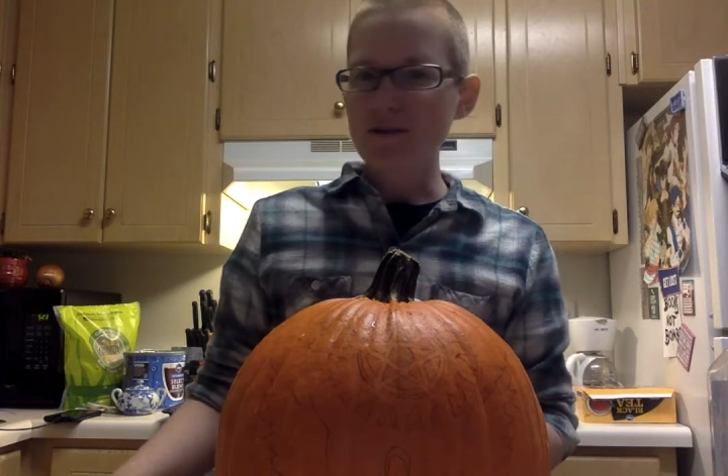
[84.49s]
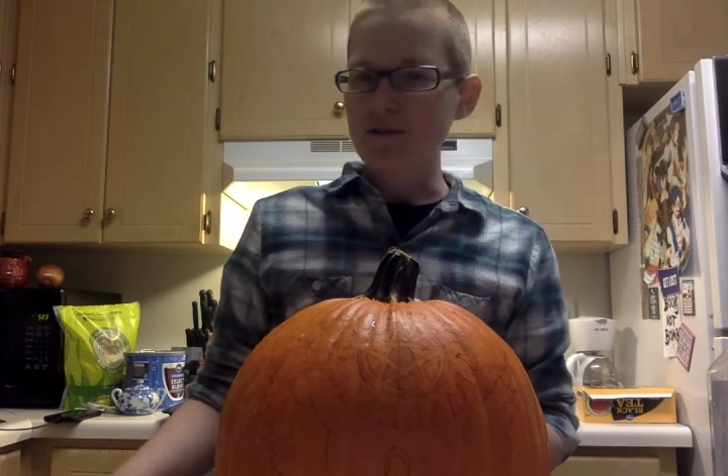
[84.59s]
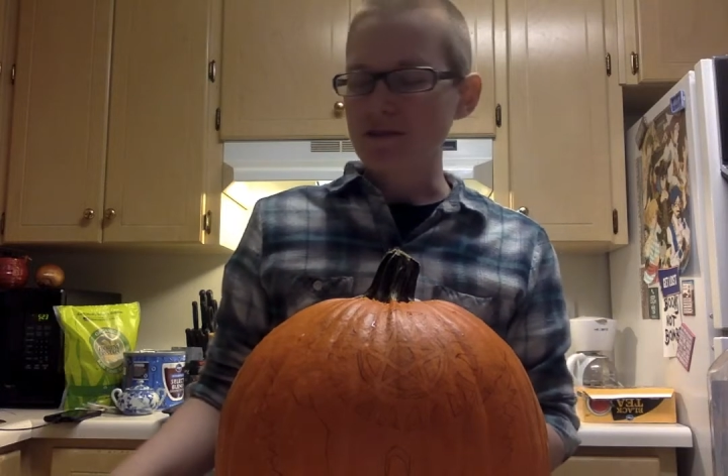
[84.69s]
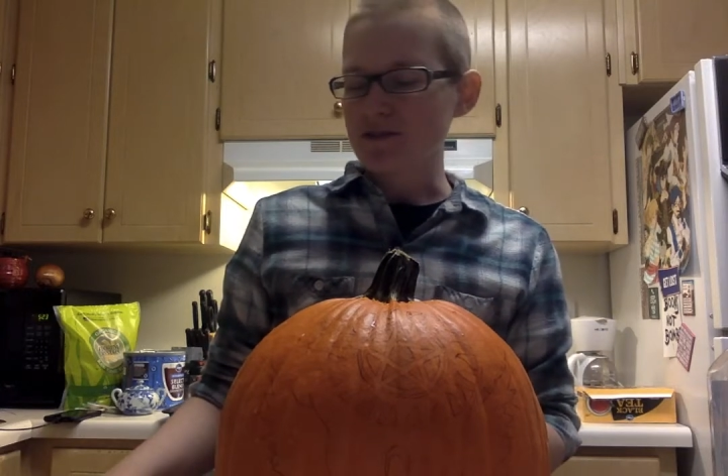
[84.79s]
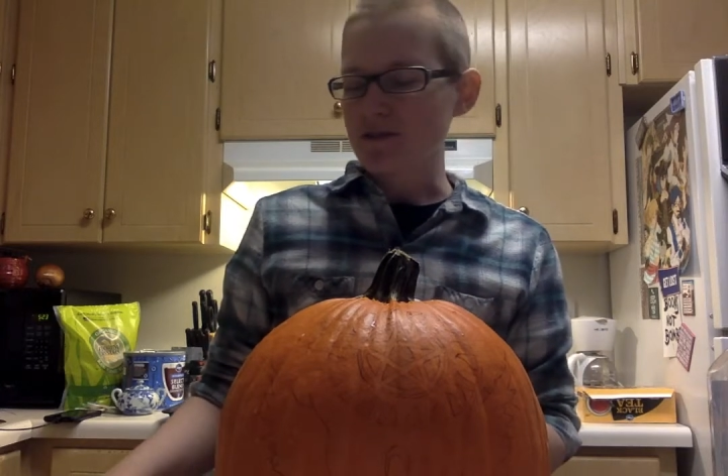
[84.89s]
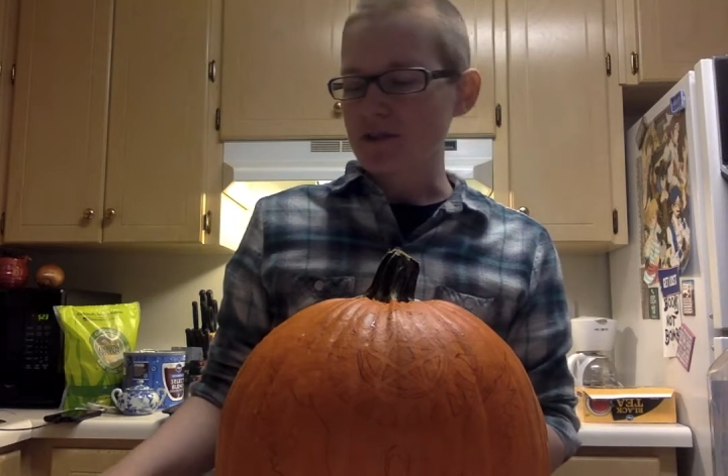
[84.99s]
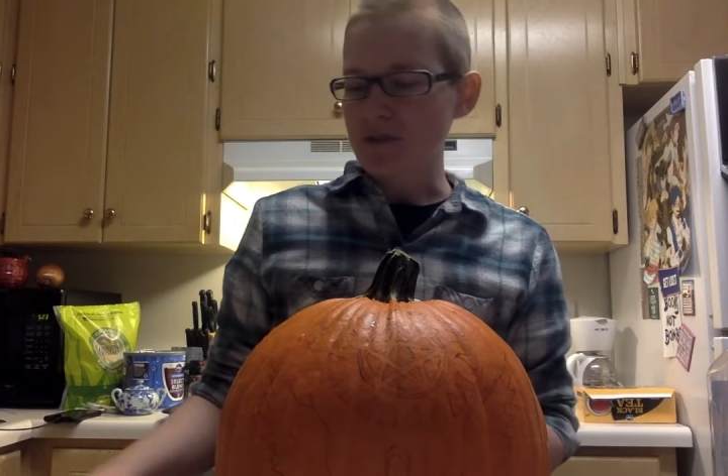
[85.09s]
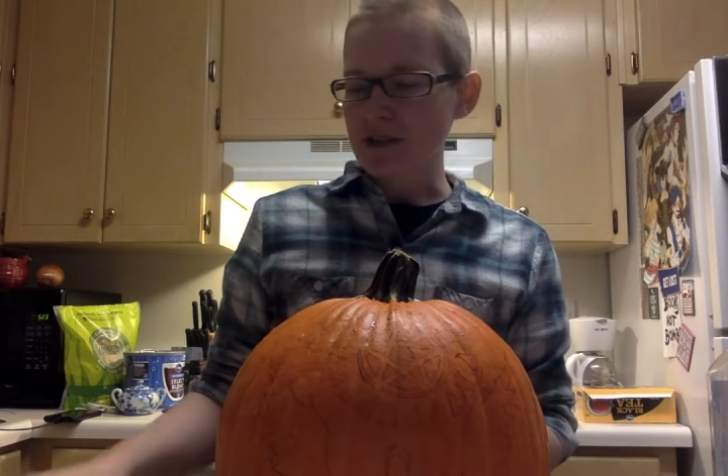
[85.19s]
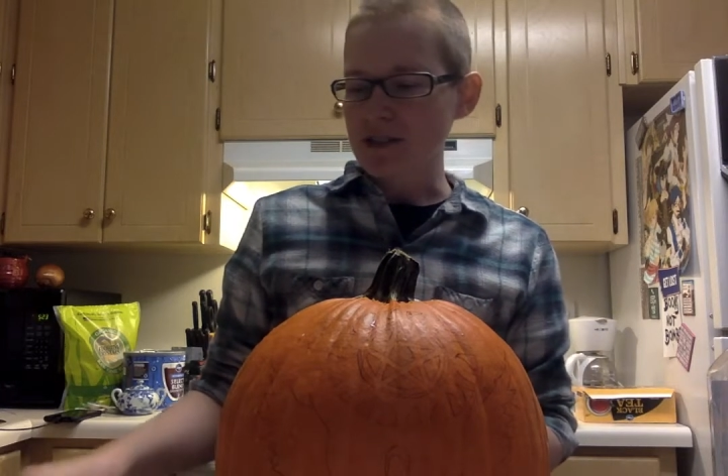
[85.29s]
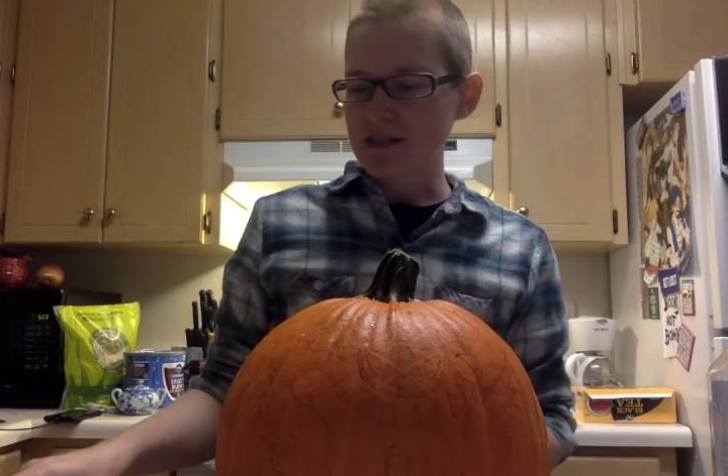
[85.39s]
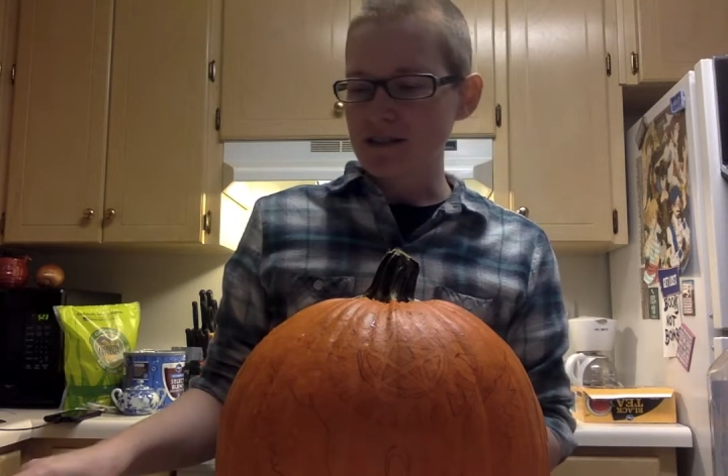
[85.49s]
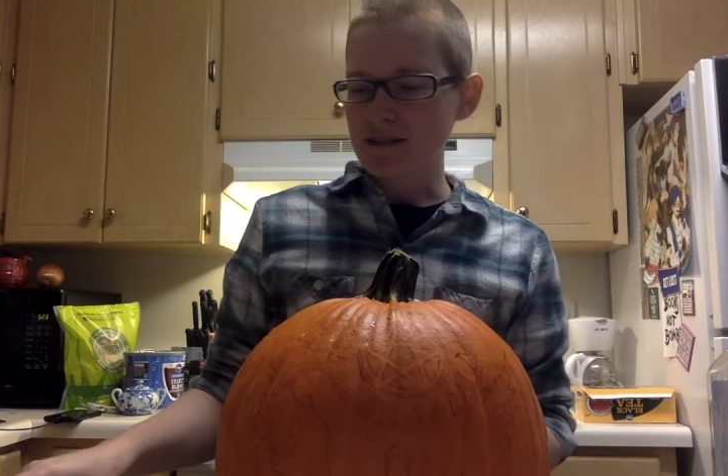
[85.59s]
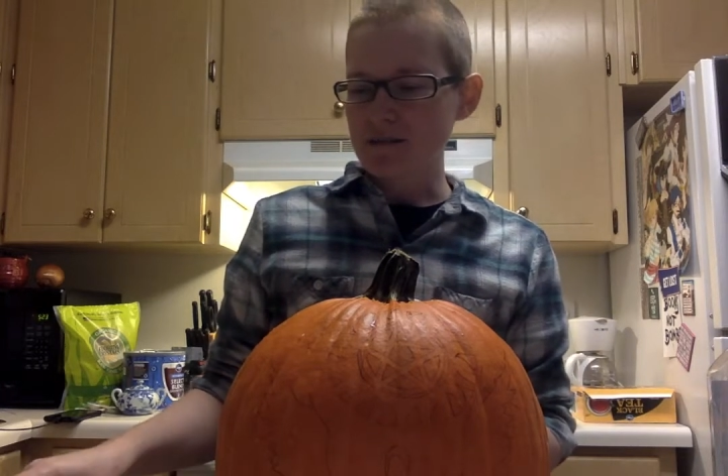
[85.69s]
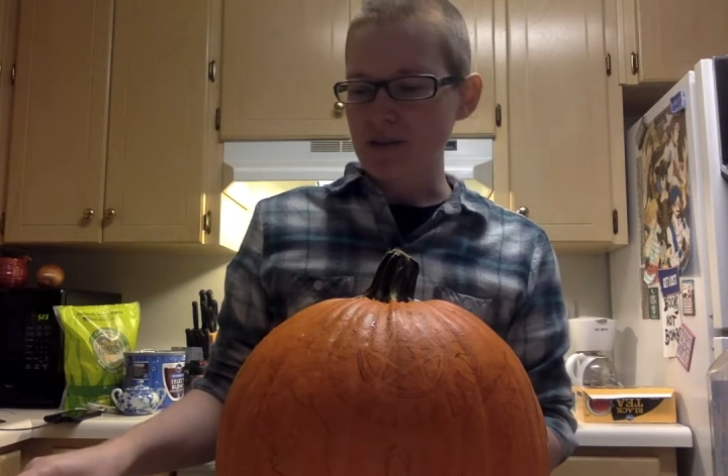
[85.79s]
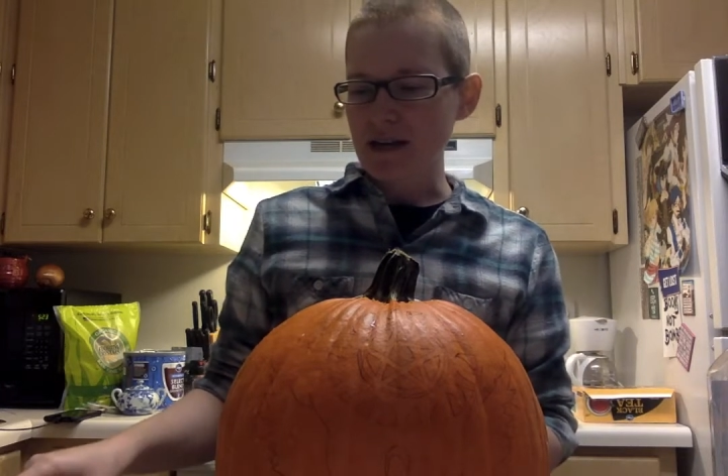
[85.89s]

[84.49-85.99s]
whoever you are watching this, but